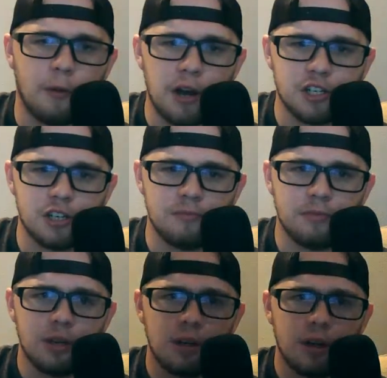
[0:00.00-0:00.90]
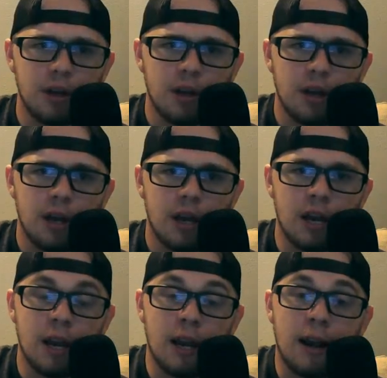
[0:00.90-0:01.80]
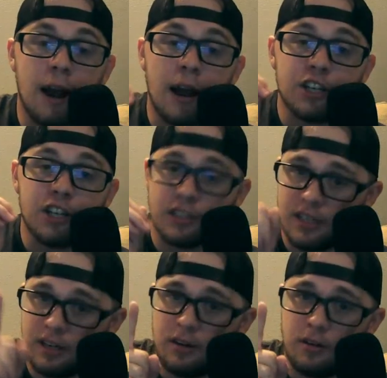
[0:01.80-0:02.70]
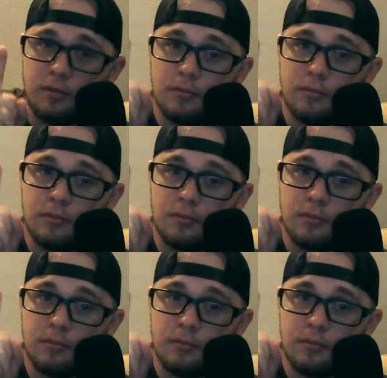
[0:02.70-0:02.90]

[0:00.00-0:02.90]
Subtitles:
watching. And I shall see you